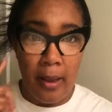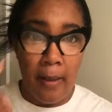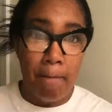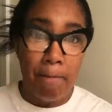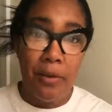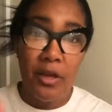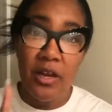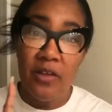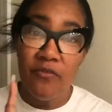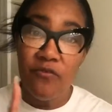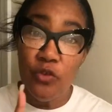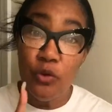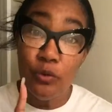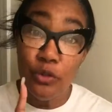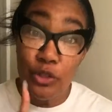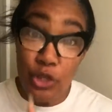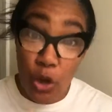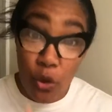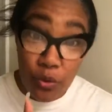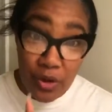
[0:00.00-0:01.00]
But if you
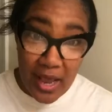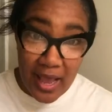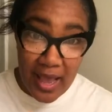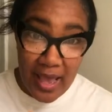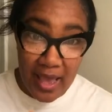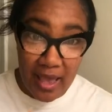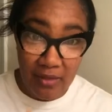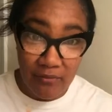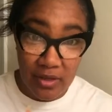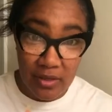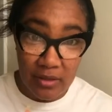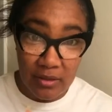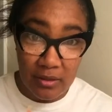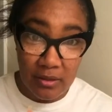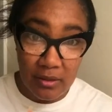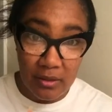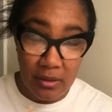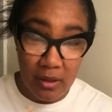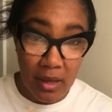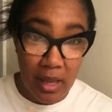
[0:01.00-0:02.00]
don't have it,
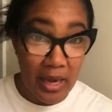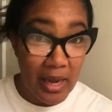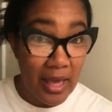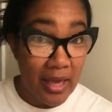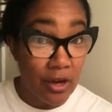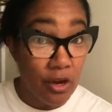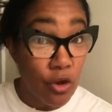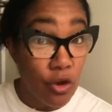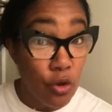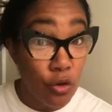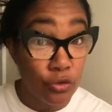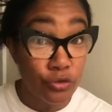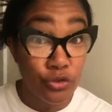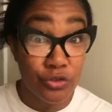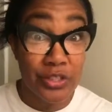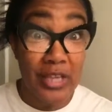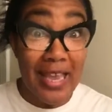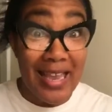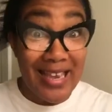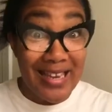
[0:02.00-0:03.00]
a lot of cultures